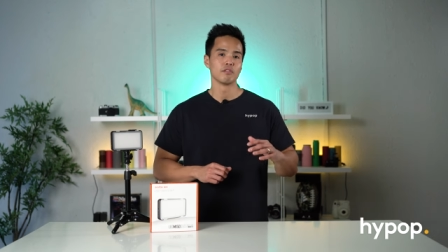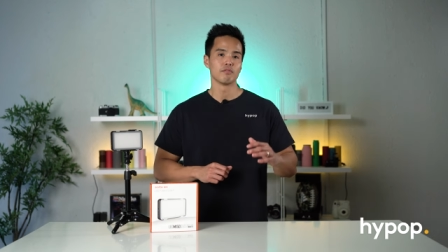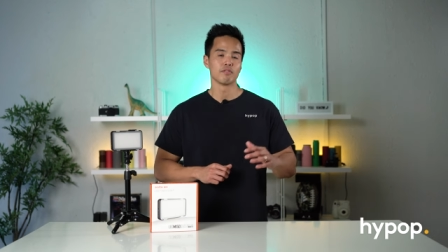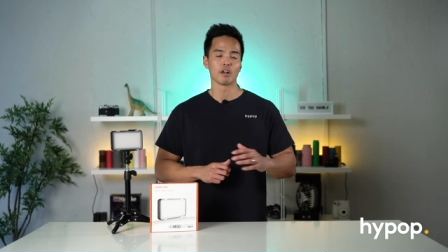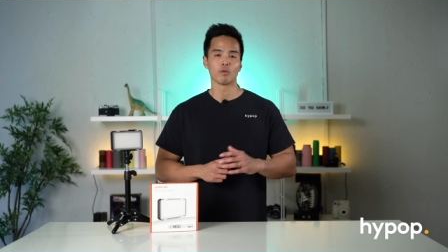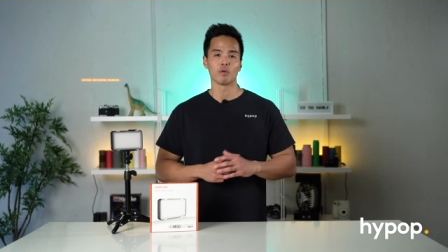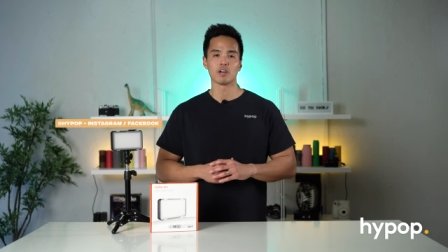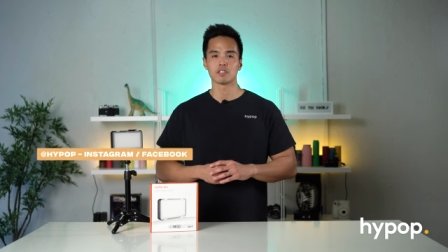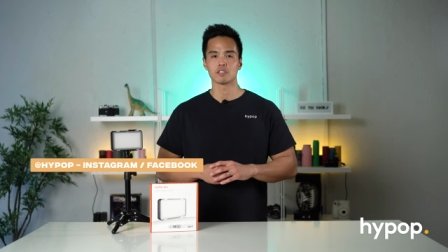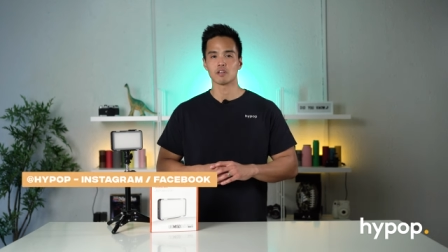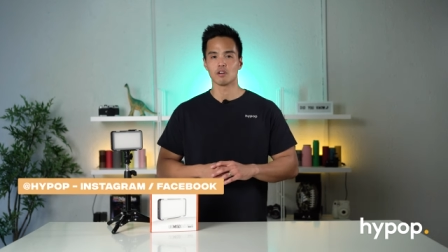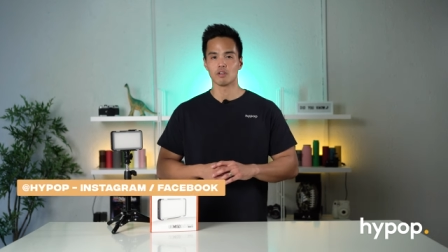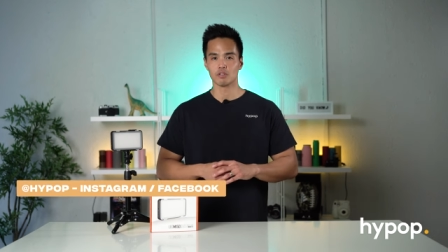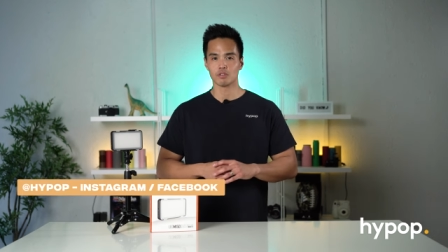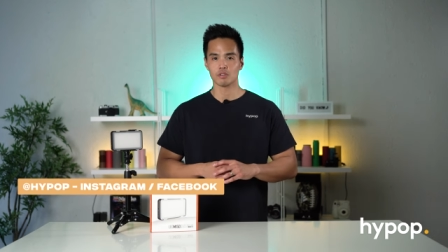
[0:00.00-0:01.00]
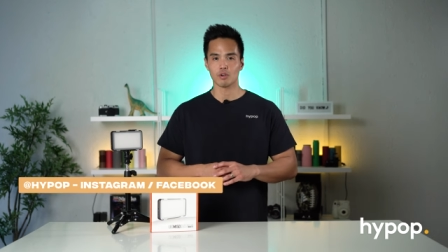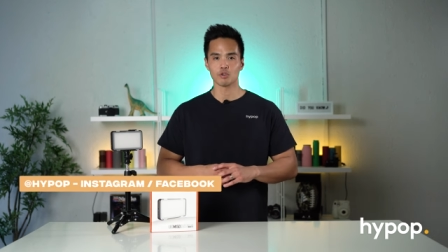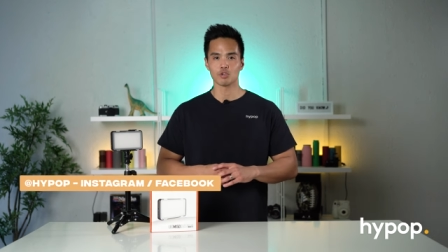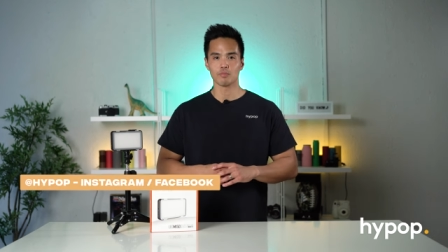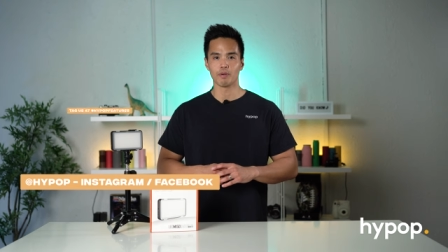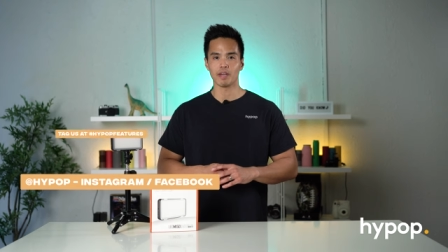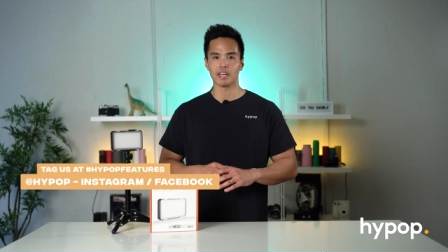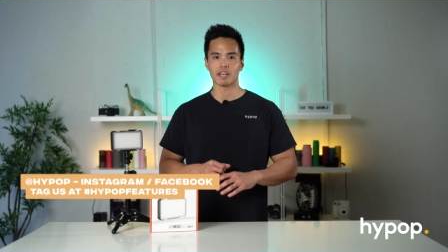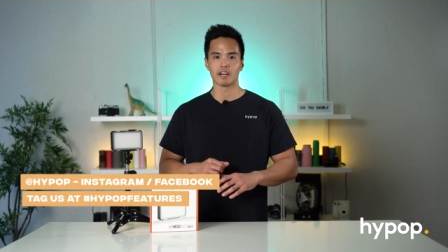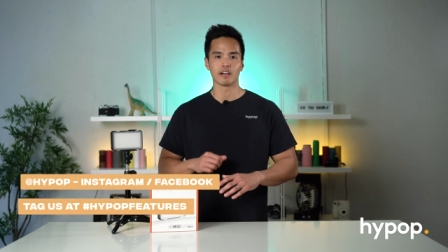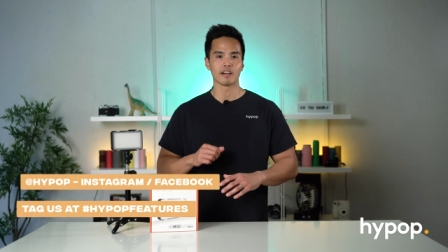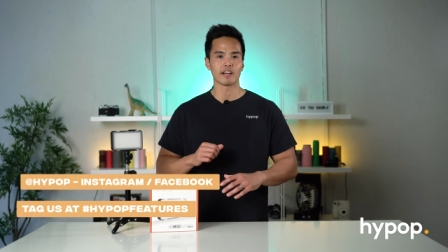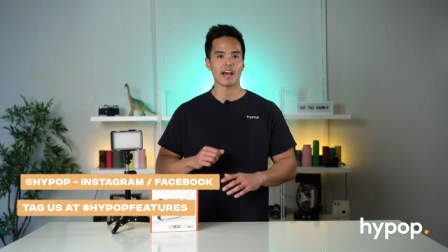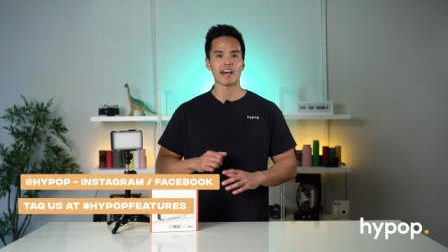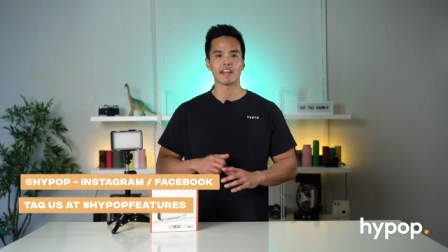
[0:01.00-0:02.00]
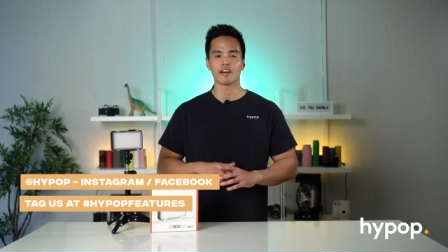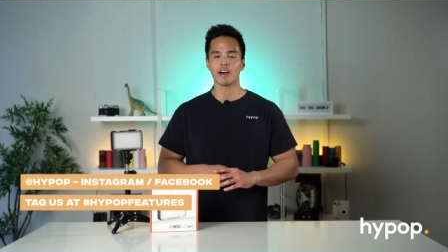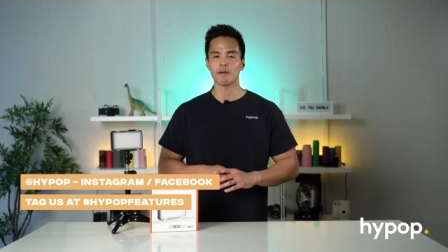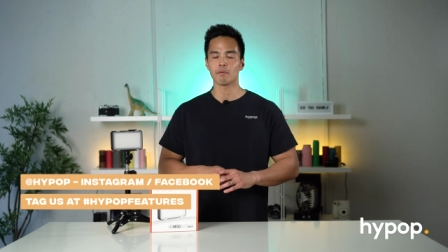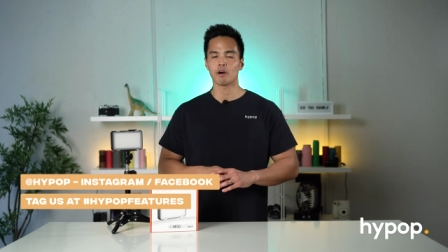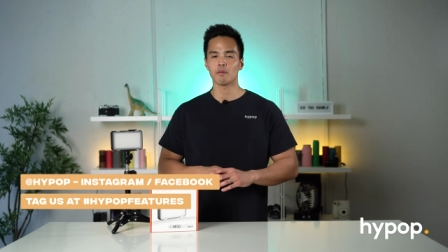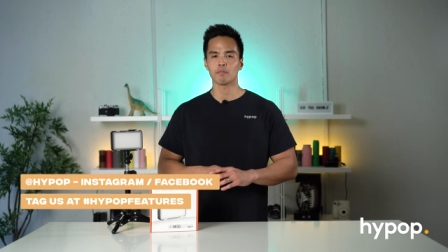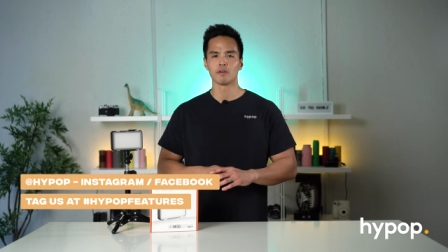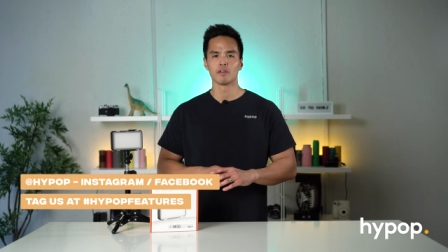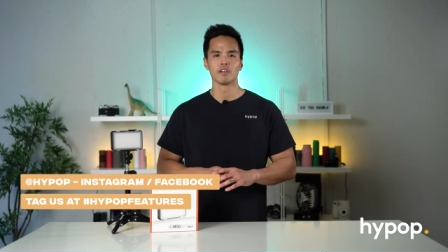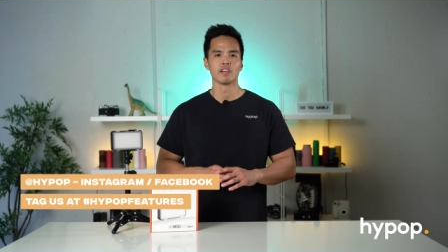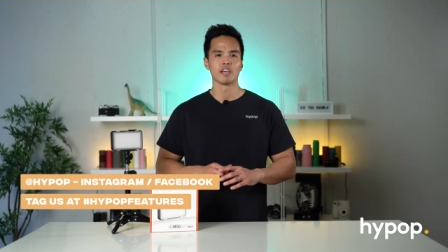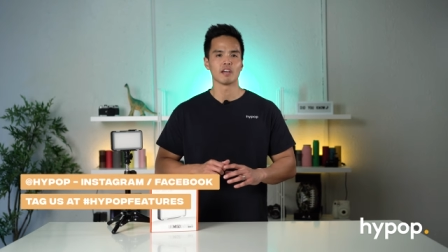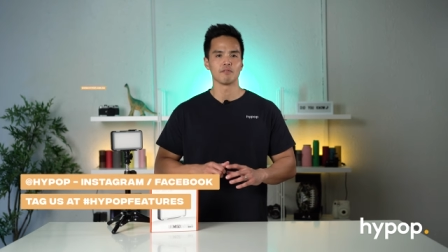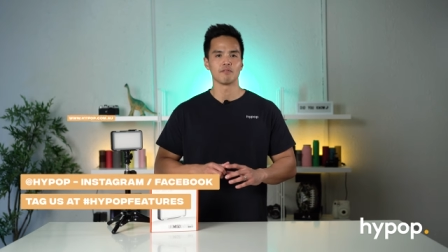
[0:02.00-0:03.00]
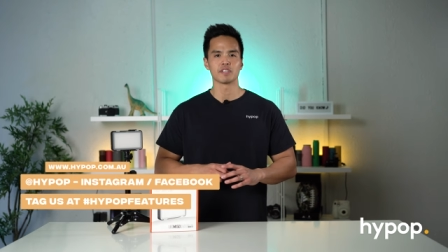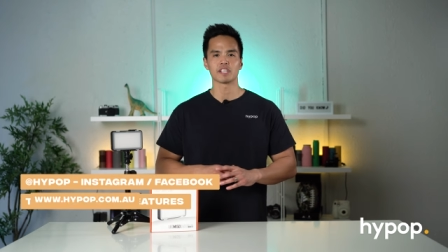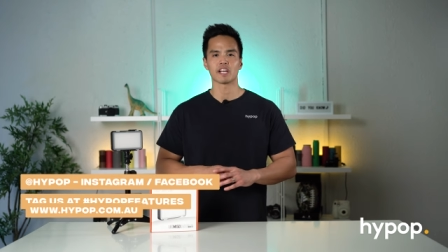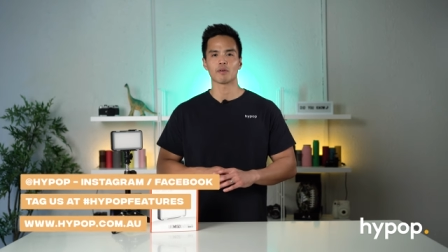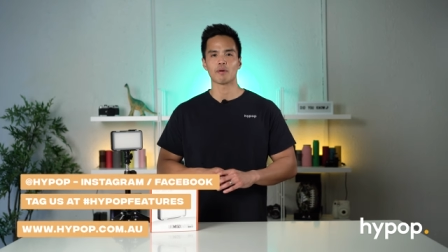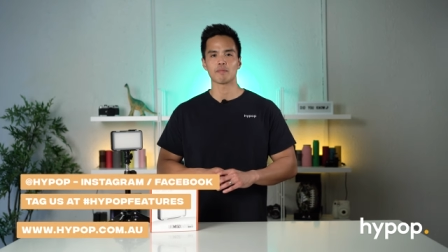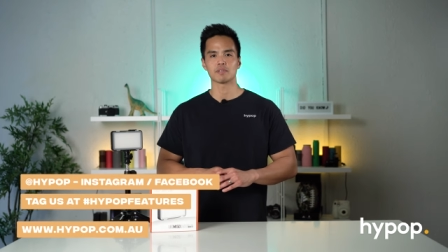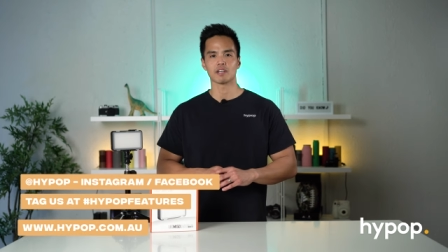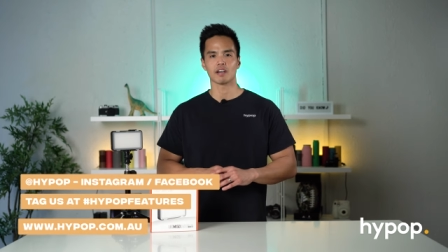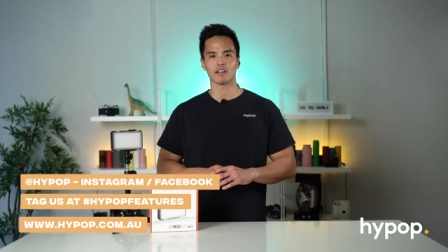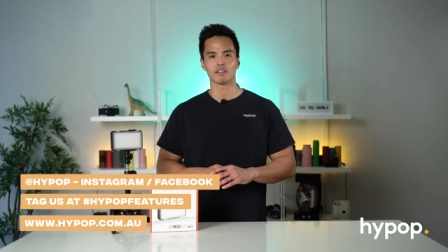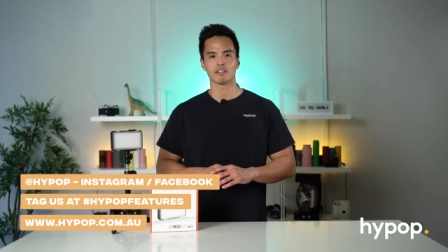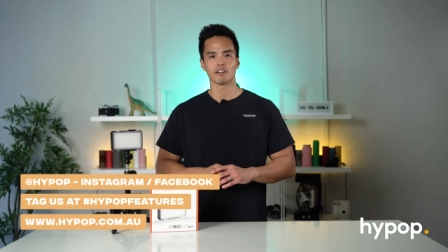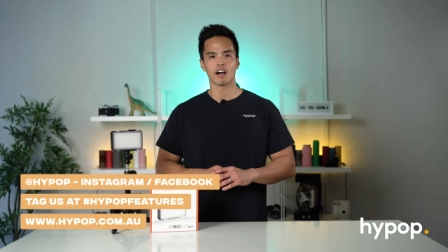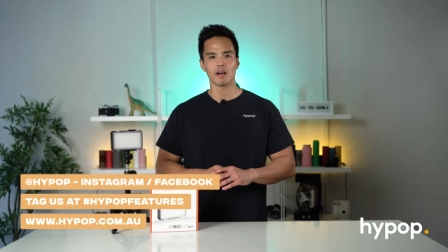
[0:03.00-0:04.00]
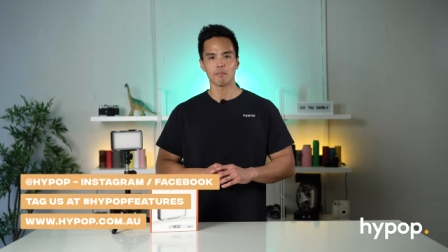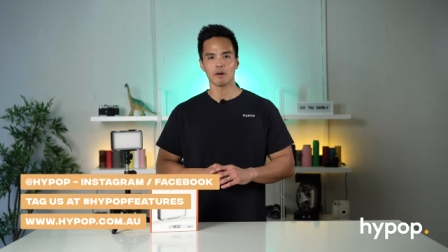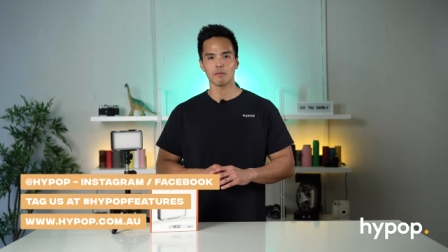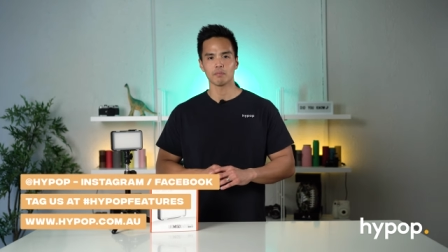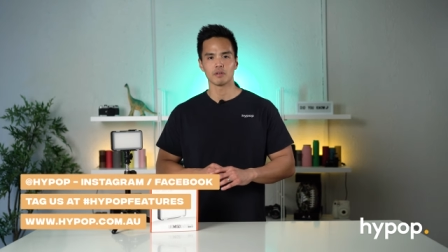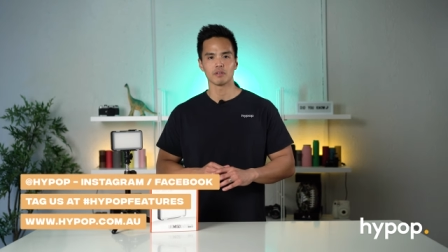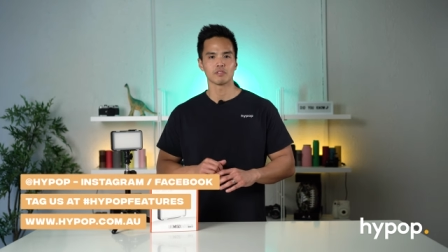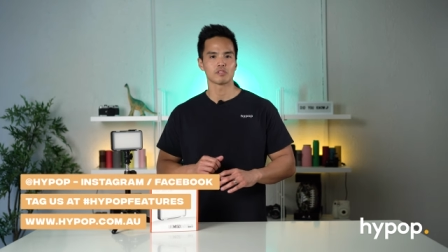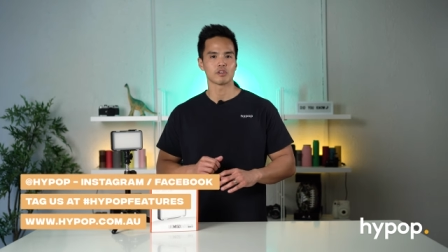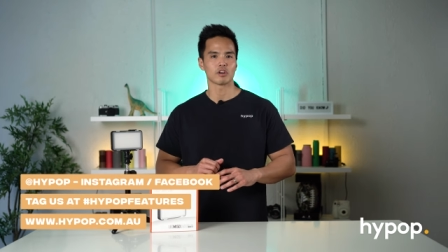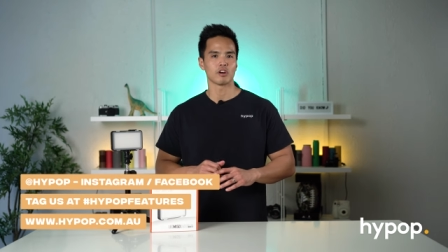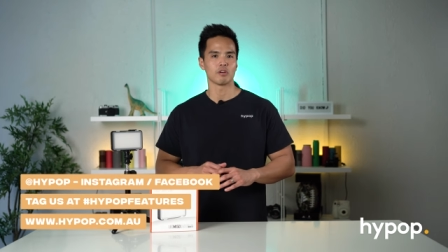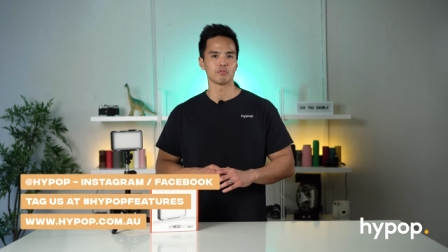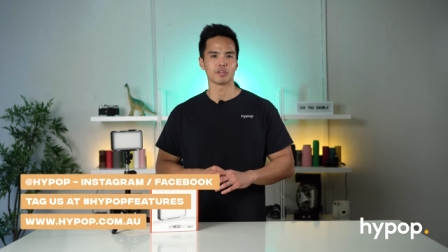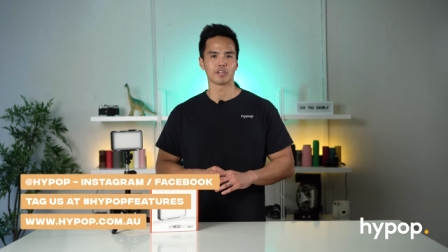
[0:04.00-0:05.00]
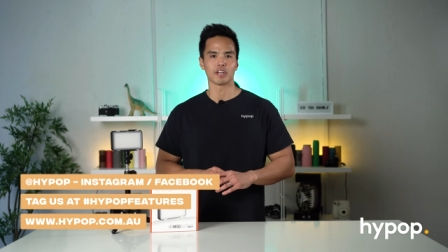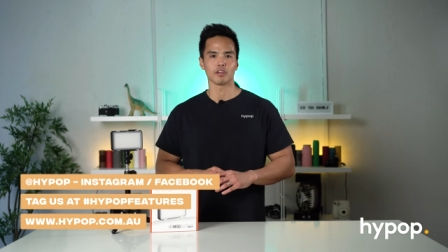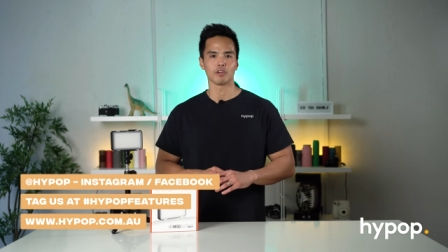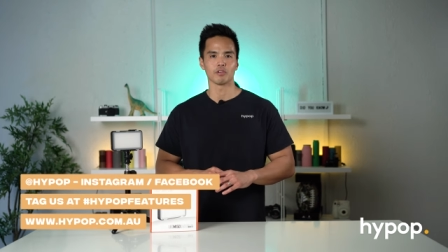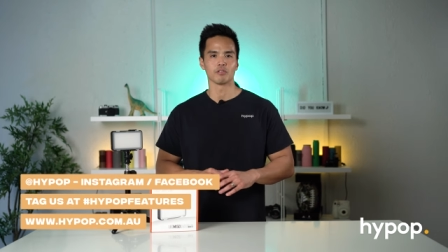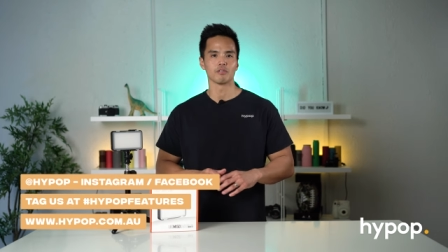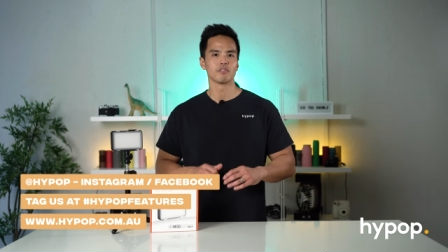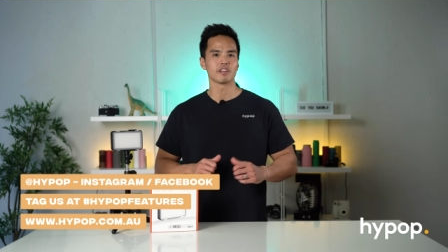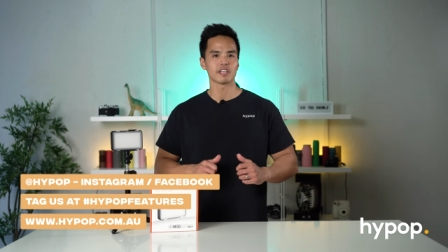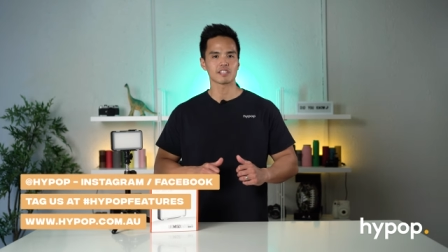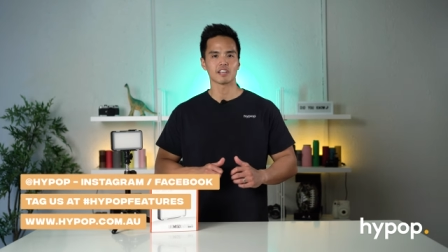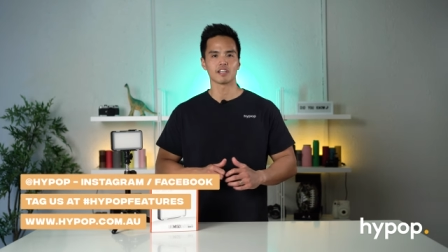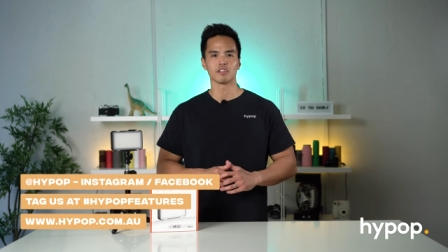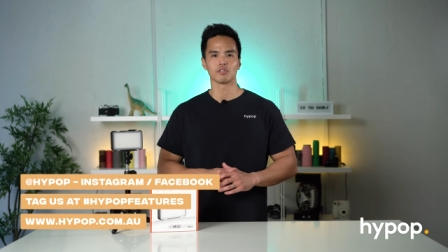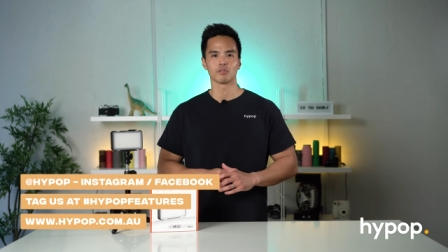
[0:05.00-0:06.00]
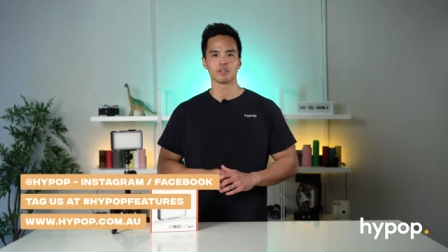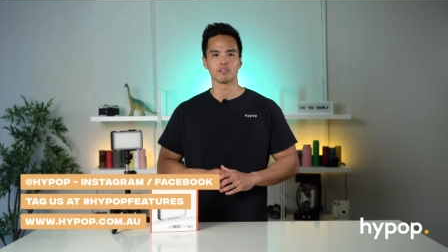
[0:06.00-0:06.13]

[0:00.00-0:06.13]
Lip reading: follow us on social media at Hypop and visit our website hypop.com.au. Let's get into